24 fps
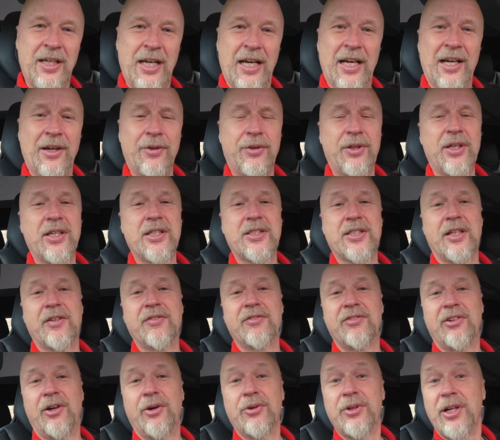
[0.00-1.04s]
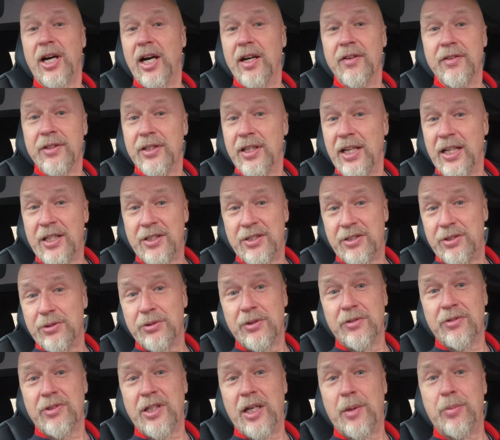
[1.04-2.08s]
how things unfold over the next
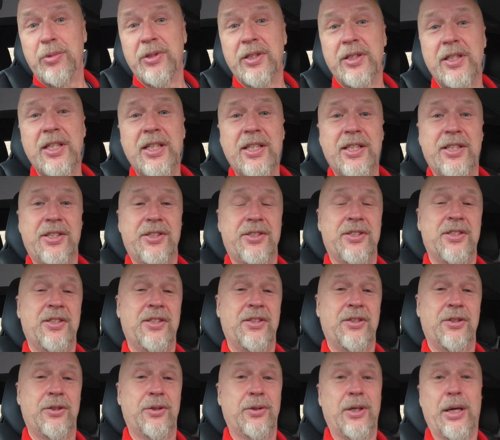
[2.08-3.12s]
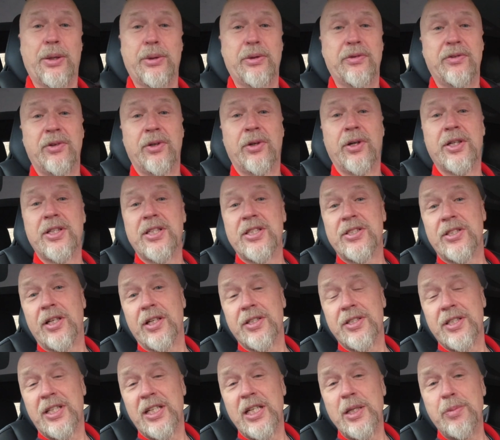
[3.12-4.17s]
sort of couple of years, or however long I
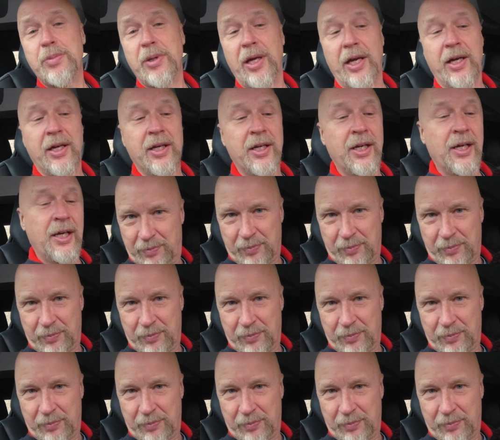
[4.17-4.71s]
decide to keep it.